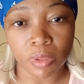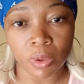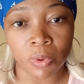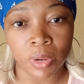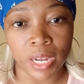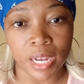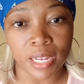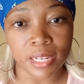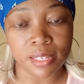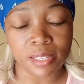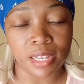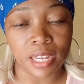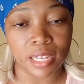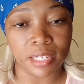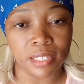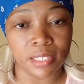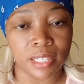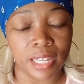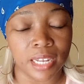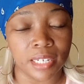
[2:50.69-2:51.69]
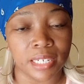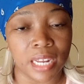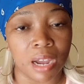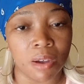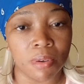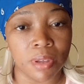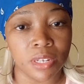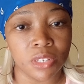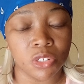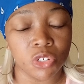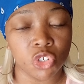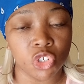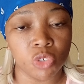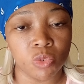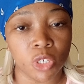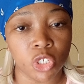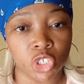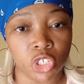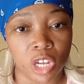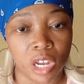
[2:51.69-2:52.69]
where I said that I went
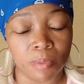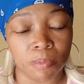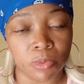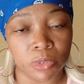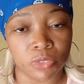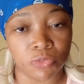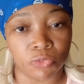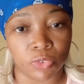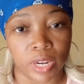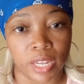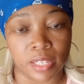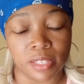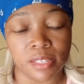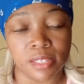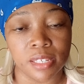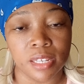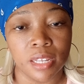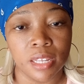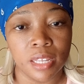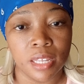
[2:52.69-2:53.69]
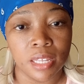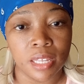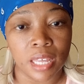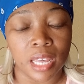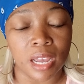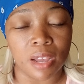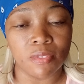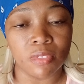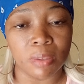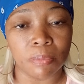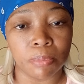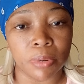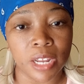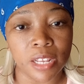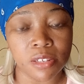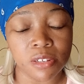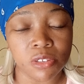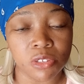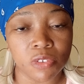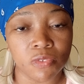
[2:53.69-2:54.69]
into a shop with friends, and the
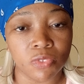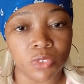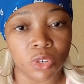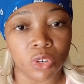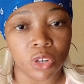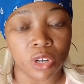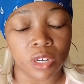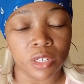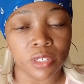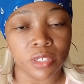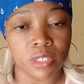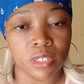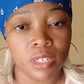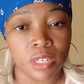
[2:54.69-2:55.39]
presence of the Lord